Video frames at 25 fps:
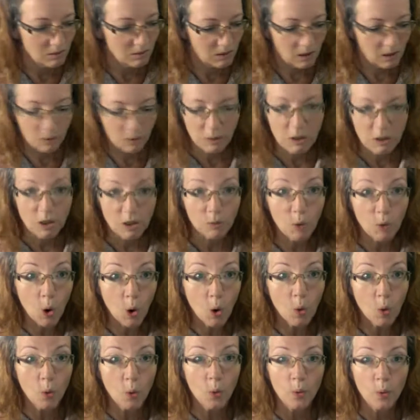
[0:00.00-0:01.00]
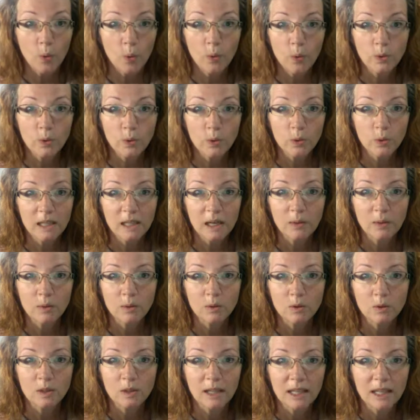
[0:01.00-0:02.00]
the meantime, hold on, I
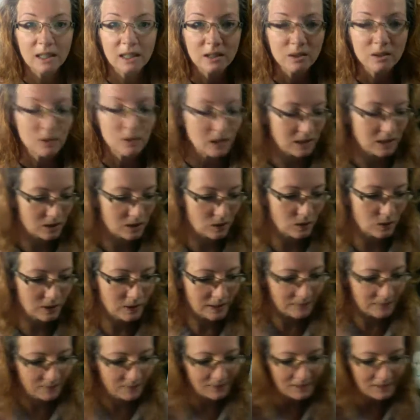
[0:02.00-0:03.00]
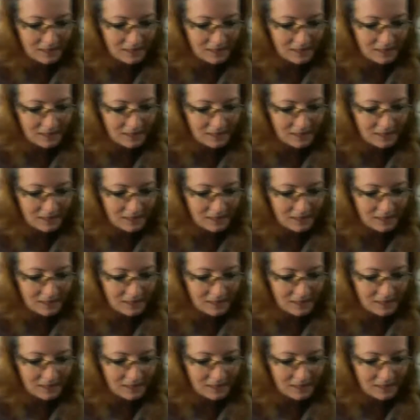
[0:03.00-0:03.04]
won't do that. I'll do this. Hold on.